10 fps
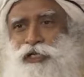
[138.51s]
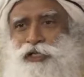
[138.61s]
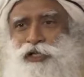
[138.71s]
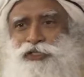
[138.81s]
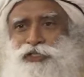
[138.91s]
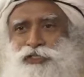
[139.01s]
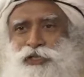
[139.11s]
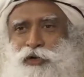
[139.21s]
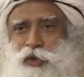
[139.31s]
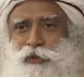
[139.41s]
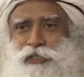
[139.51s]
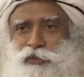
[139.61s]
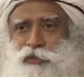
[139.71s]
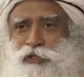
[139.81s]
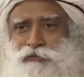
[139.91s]
industry, they're always
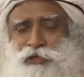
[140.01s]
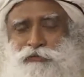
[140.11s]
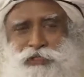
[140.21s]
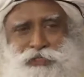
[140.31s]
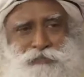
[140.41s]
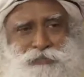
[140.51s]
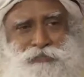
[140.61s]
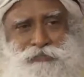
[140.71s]
looking for a victim.